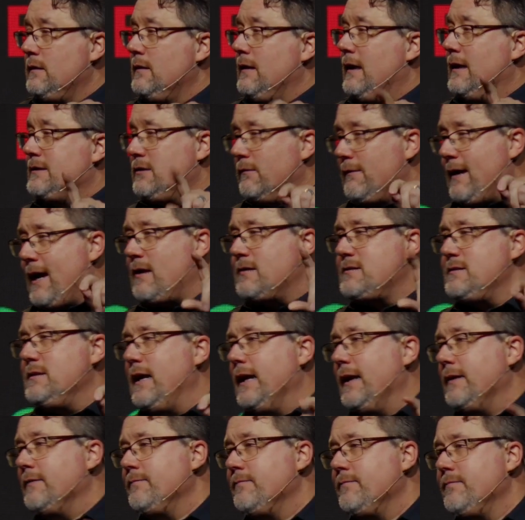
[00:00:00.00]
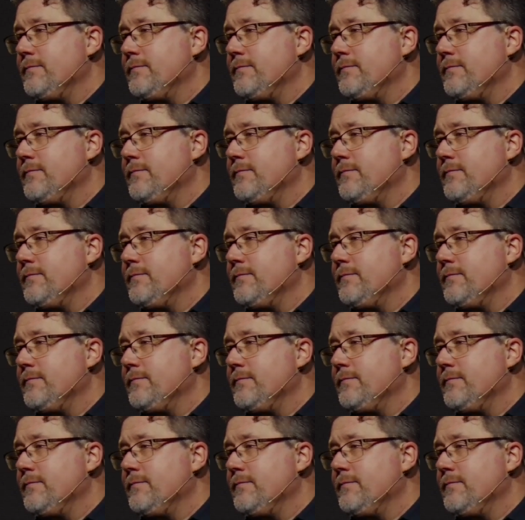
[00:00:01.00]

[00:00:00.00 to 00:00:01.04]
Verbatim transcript: That's a rattlesnake.